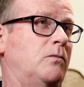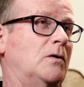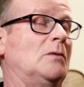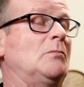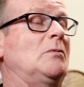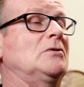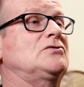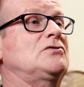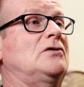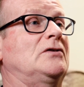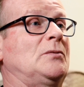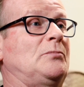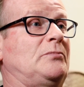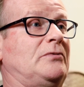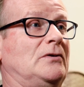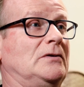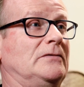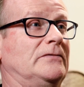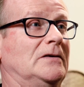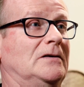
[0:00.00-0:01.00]
what am I trying to
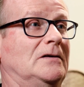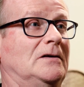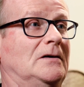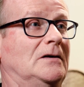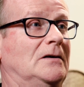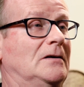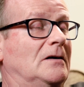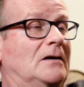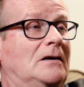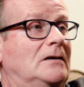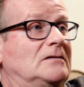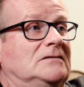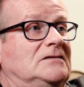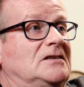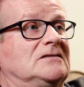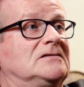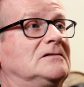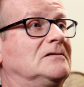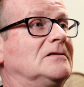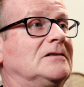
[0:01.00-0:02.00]
prove? I
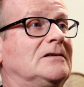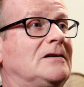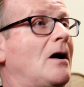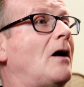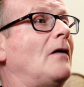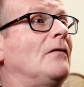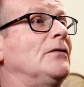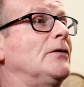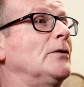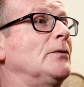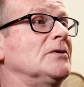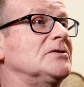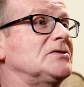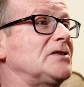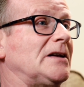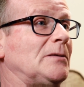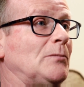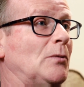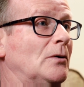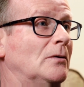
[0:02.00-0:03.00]
just can't do this
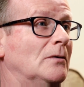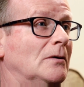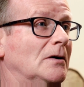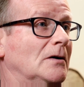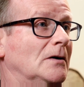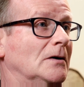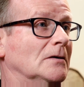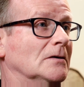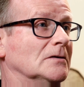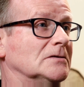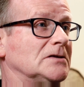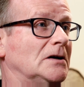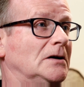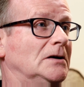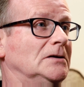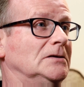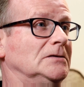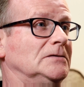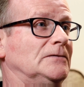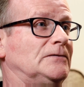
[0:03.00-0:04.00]
anymore.
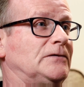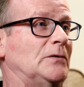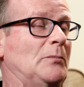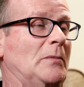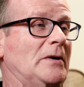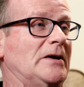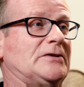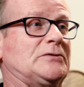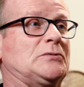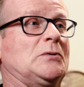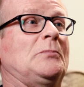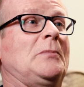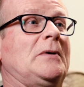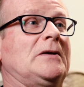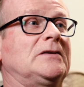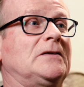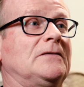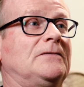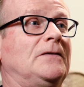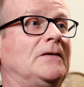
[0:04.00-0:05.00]
So for me to
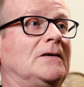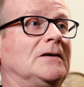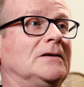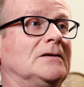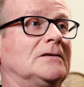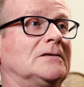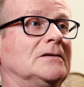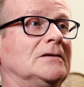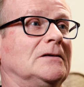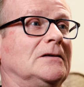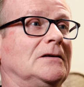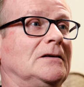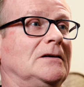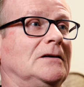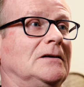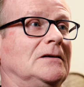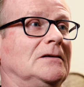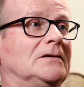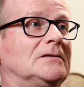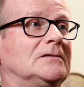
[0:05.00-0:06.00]
admit defeat
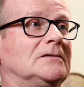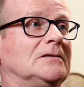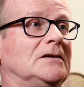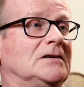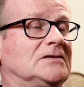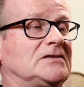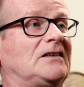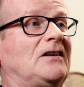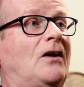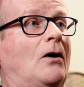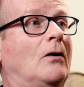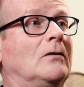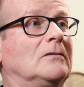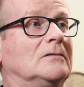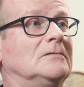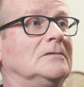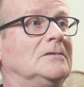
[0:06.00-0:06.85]
is a lot.